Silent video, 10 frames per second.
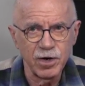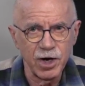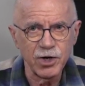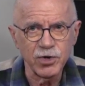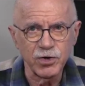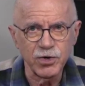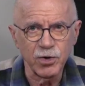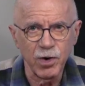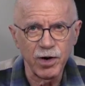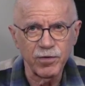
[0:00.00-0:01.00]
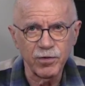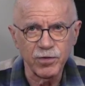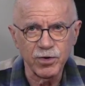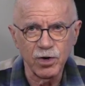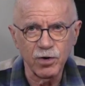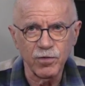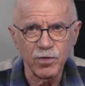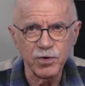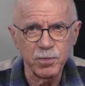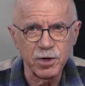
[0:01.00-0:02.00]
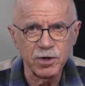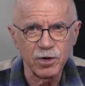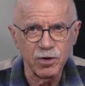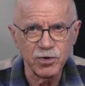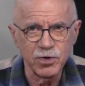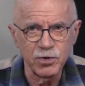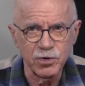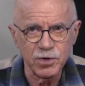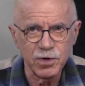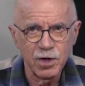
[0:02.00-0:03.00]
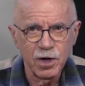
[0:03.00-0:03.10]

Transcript: National Geographic photographer speak to their students.